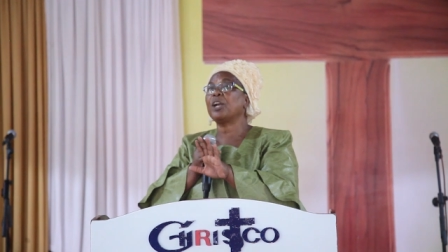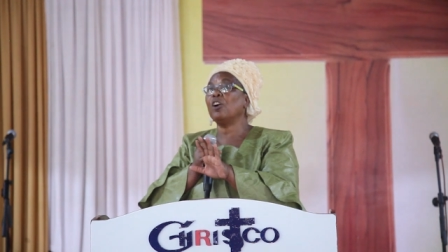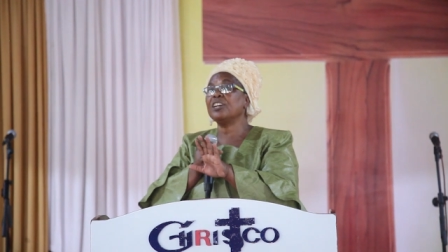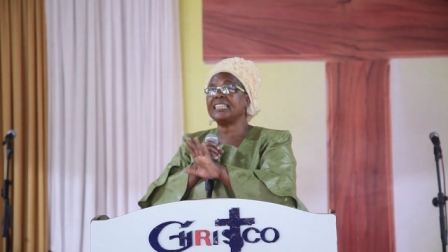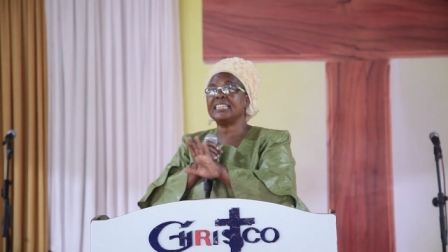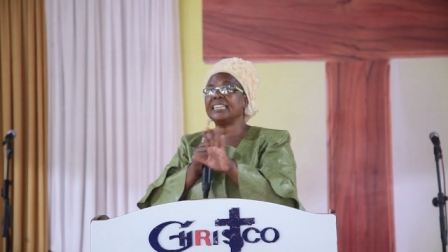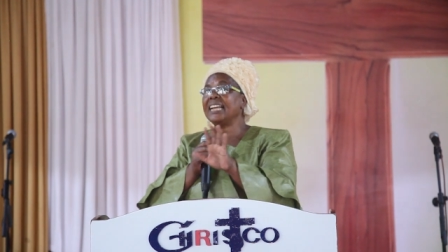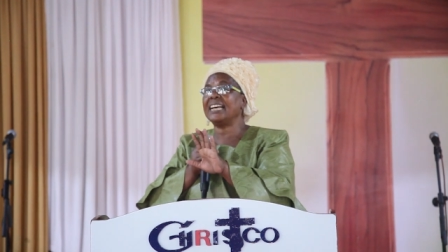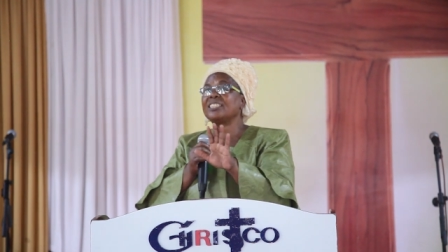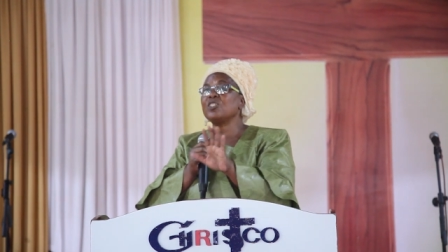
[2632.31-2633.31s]
because
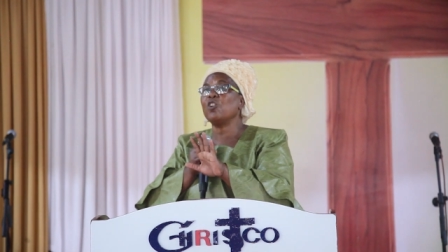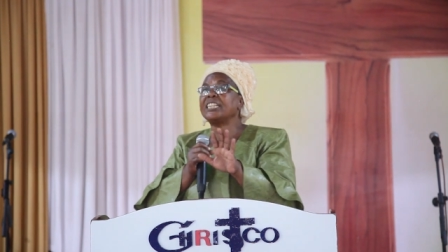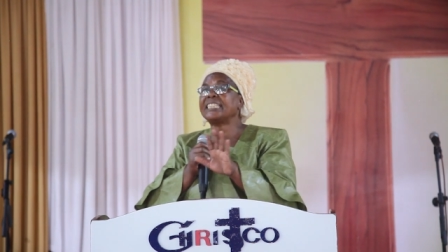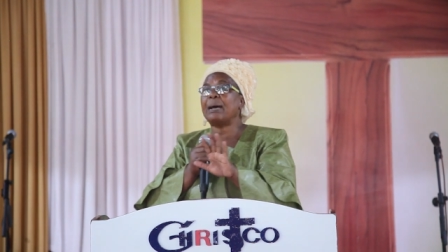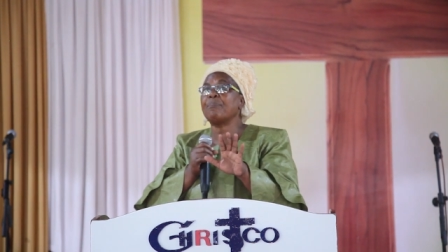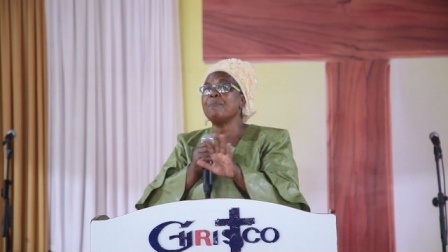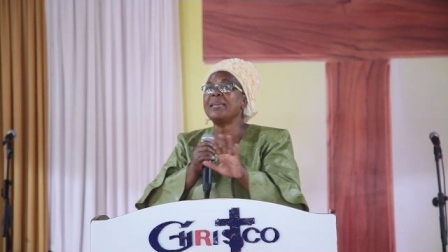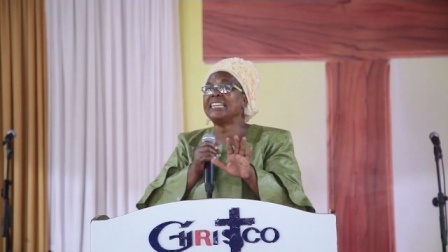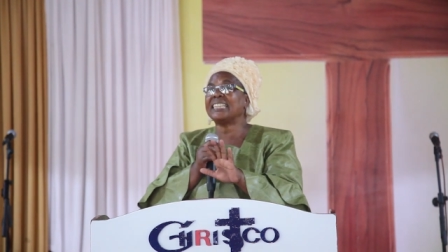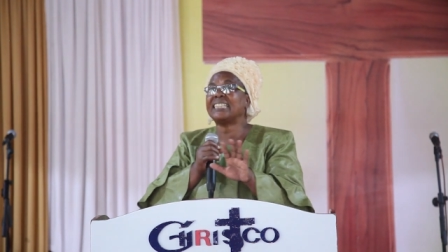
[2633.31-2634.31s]
it does not
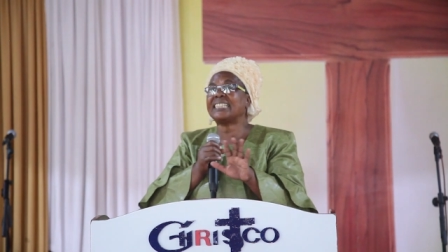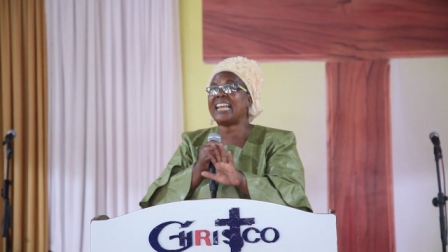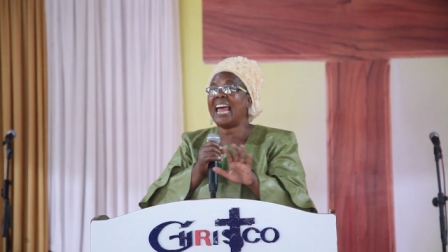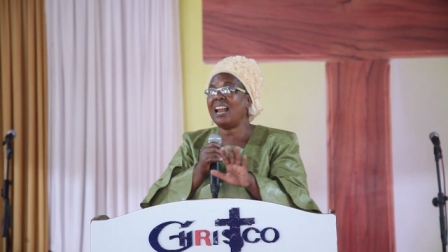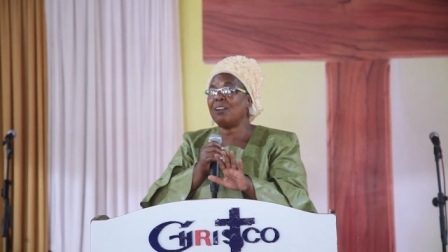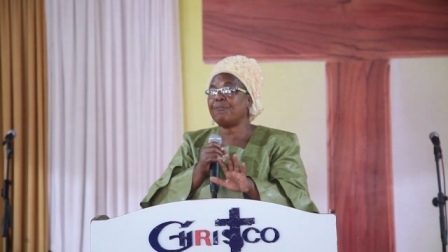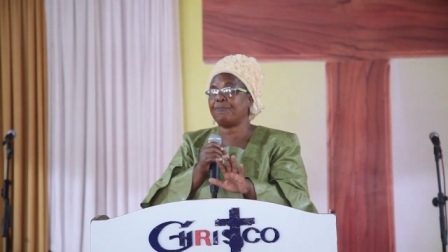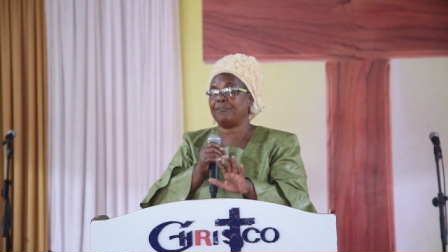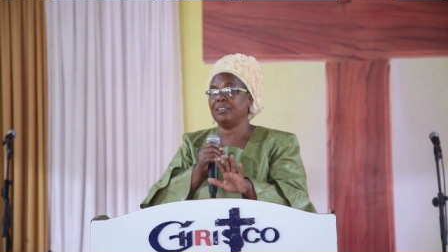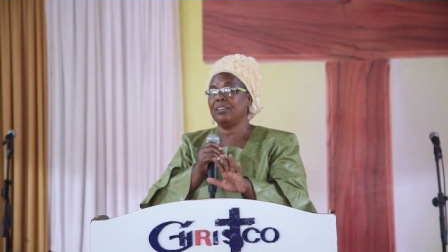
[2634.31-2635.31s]
submit
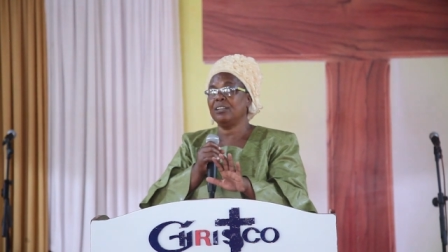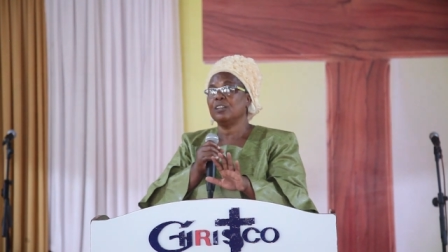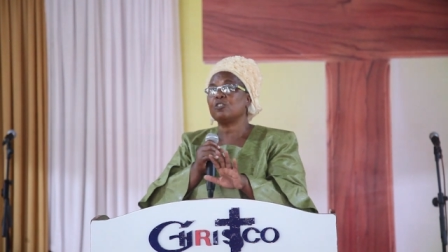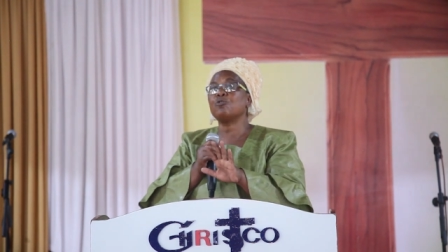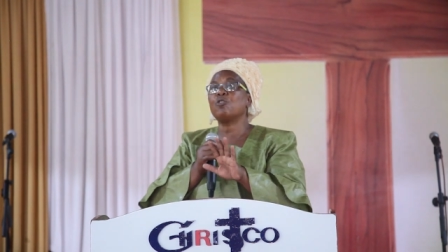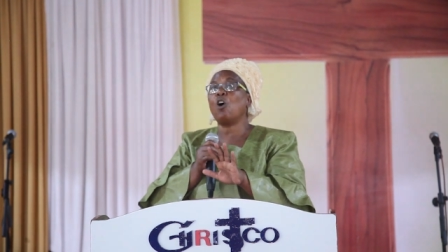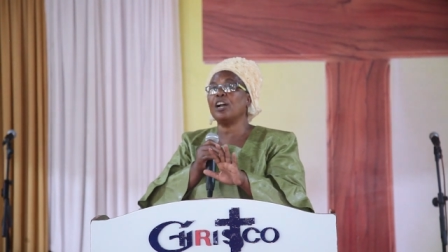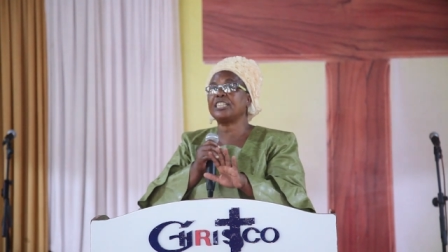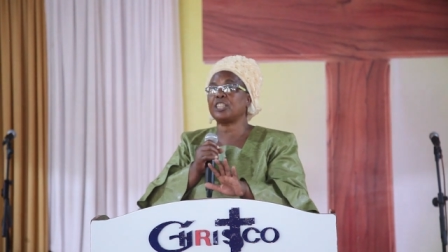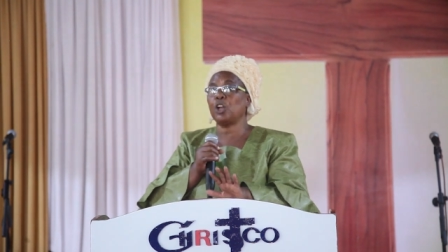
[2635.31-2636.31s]
itself to
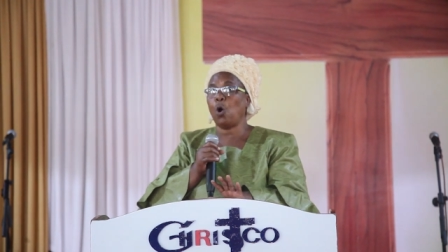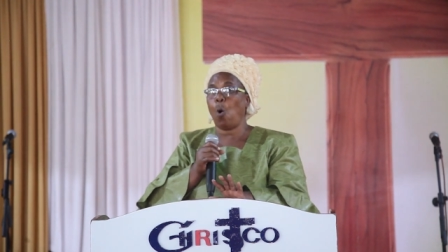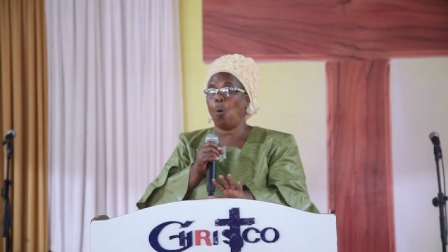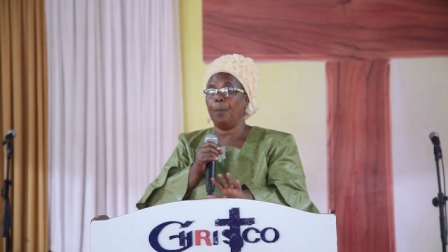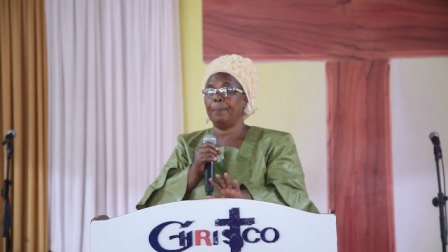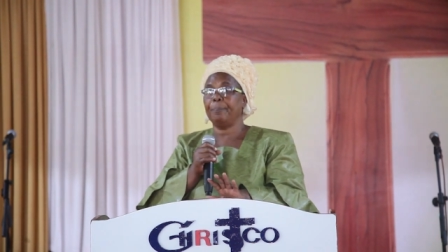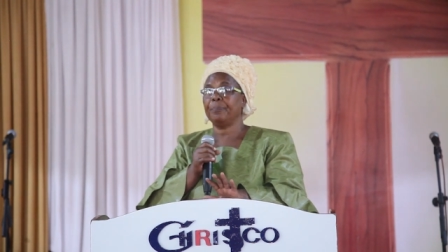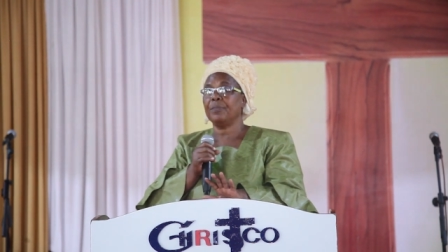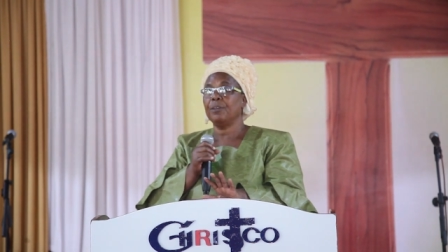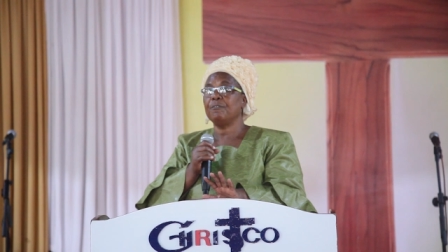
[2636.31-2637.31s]
God's law,
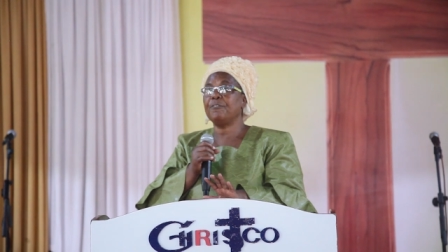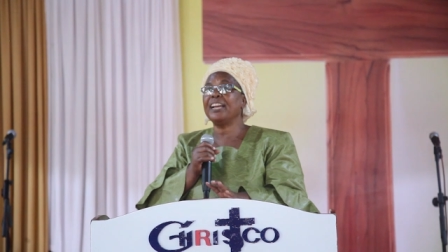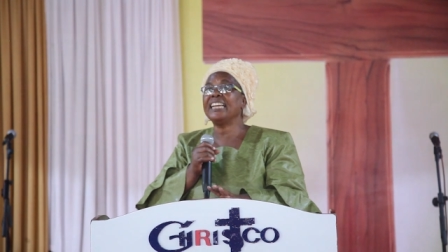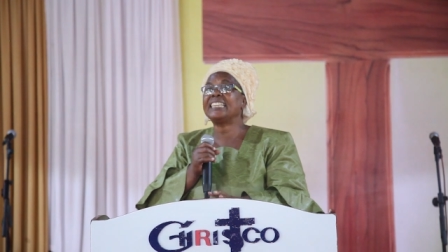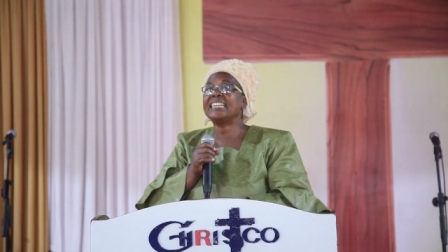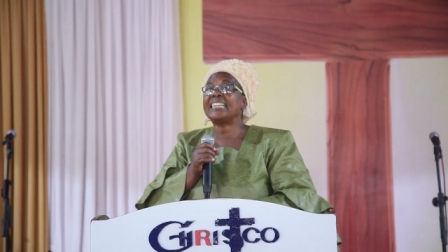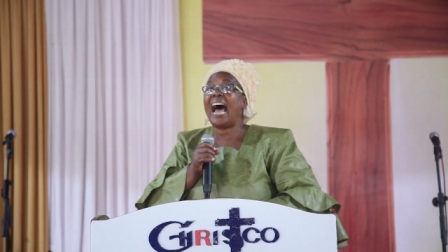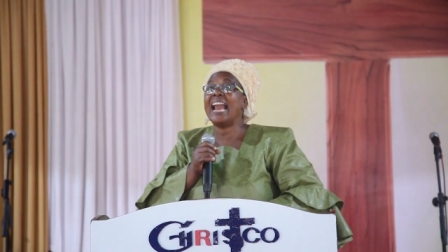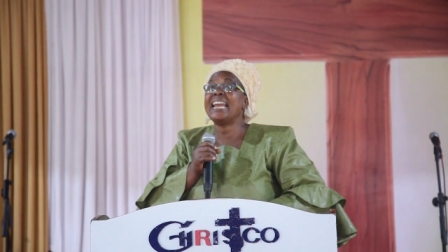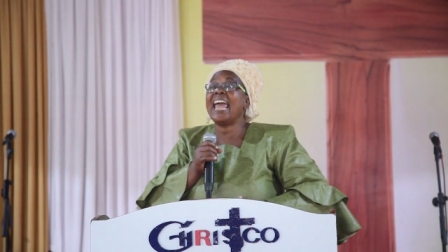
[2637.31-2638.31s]
for it
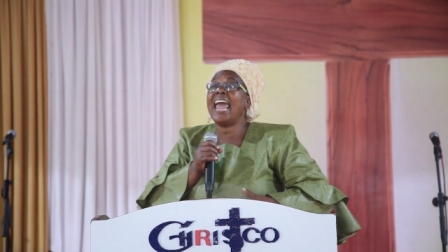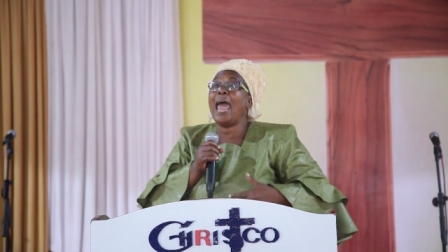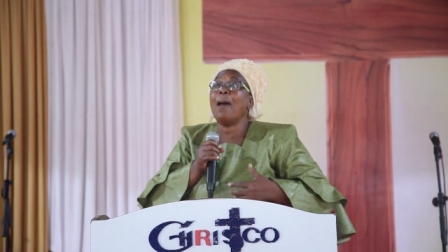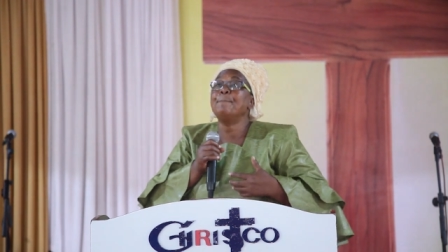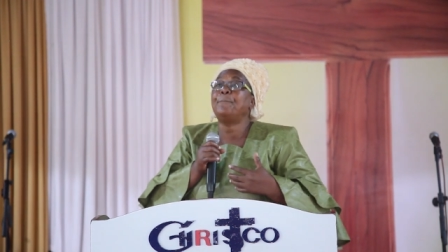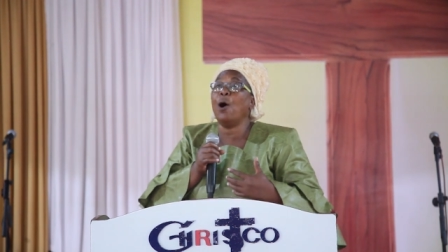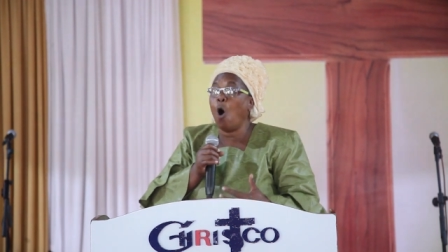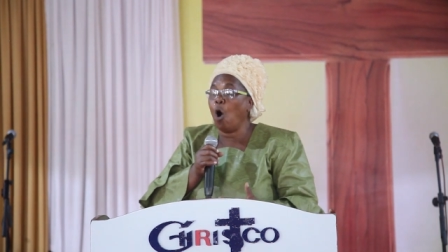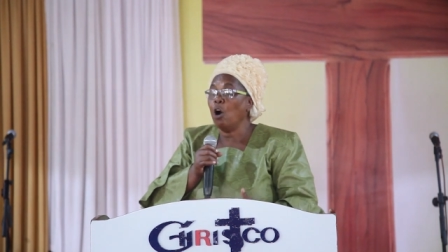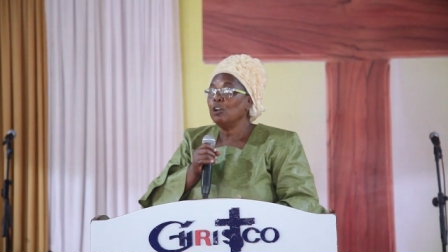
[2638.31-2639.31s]
is
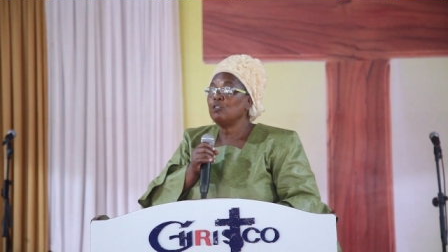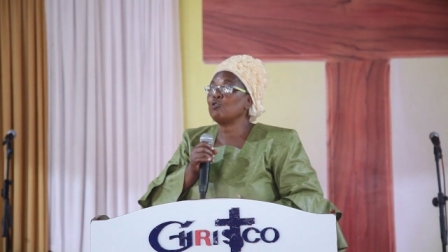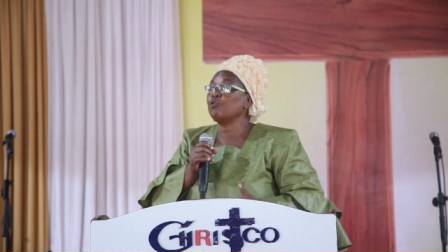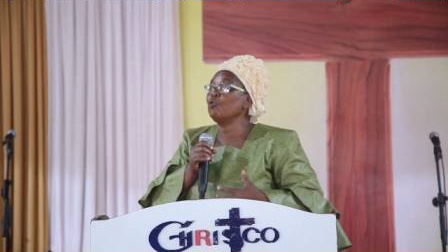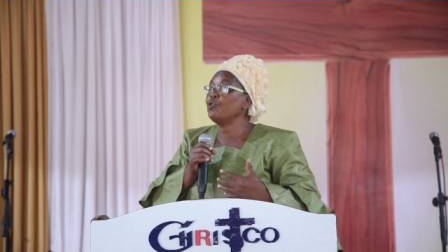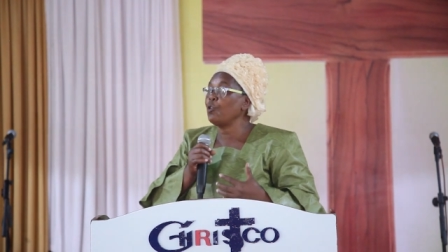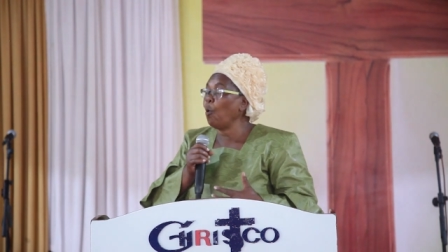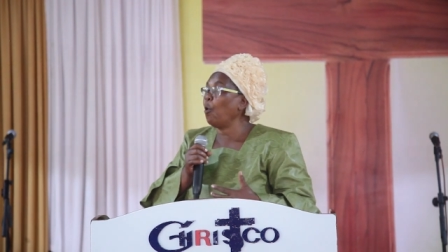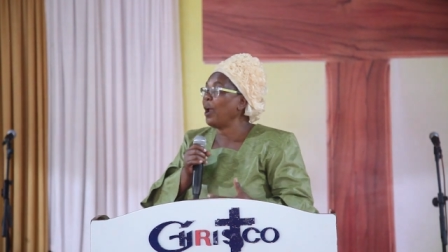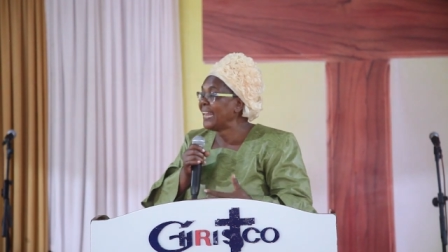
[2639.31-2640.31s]
unable to
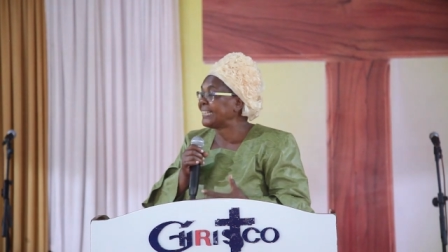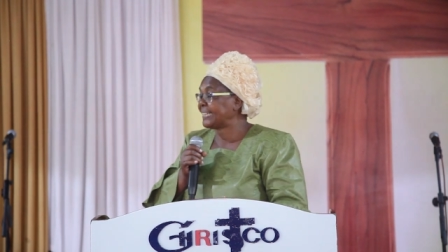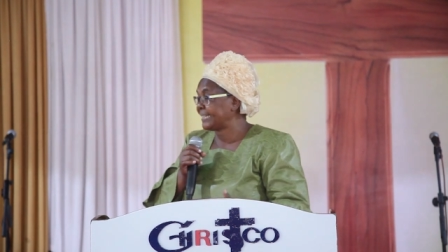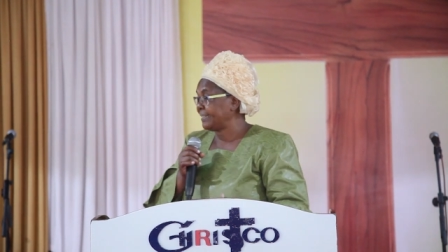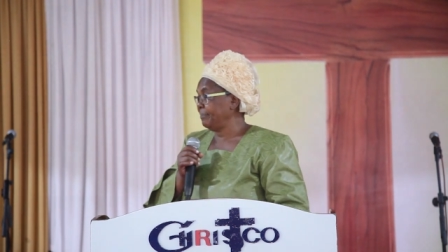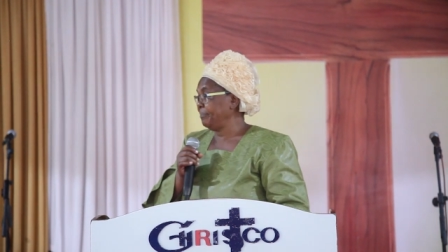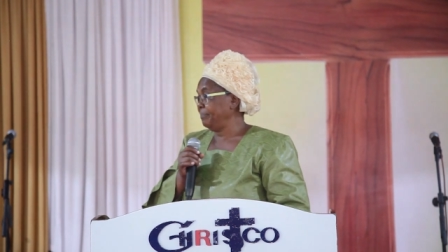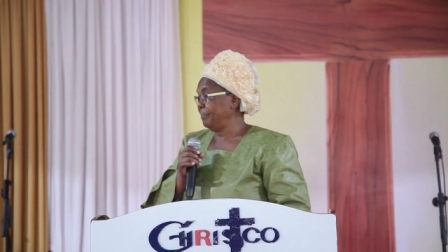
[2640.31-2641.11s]
do it.